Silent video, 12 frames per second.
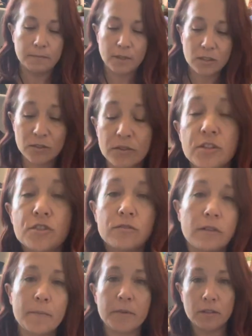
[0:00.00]
Also,
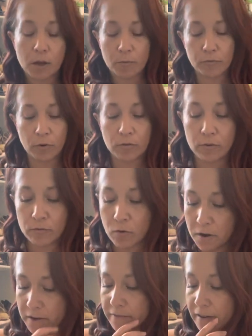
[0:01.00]
I'm going to look up
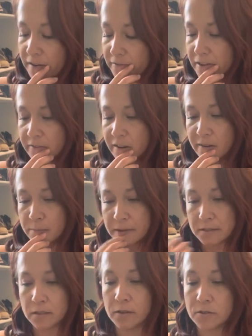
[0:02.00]
444 and 555
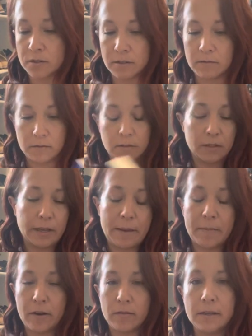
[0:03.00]
because those
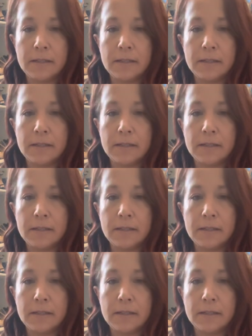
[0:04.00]
came out.